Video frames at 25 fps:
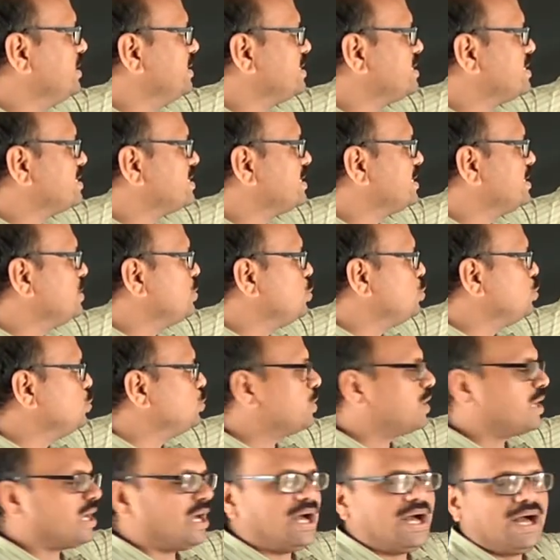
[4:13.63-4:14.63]
this is a
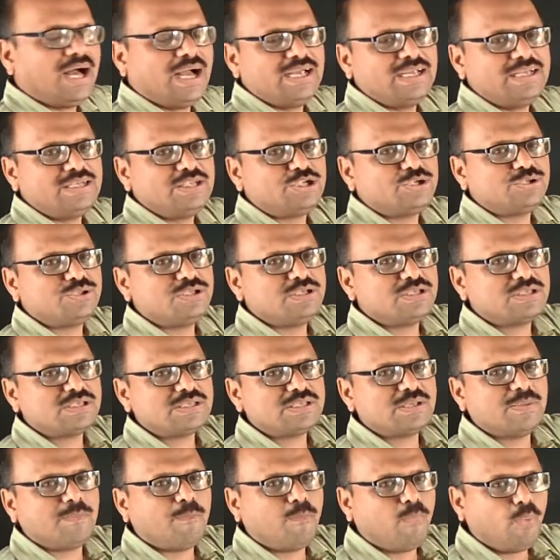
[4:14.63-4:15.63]
new kind, this
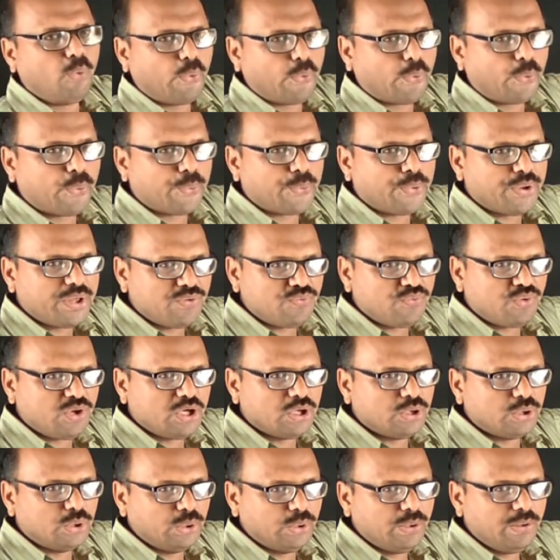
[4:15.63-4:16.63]
is a book
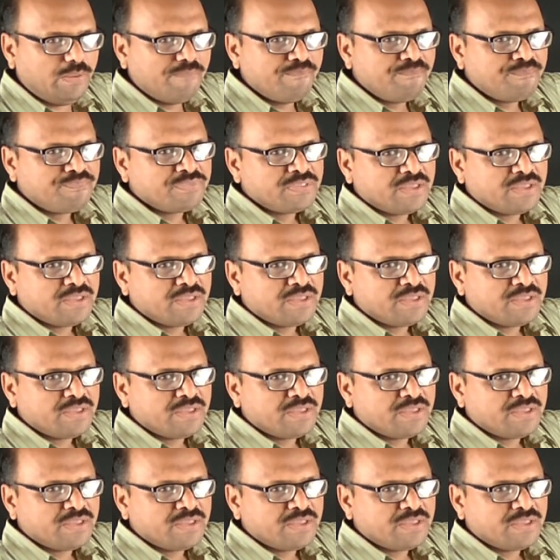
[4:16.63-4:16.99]
review,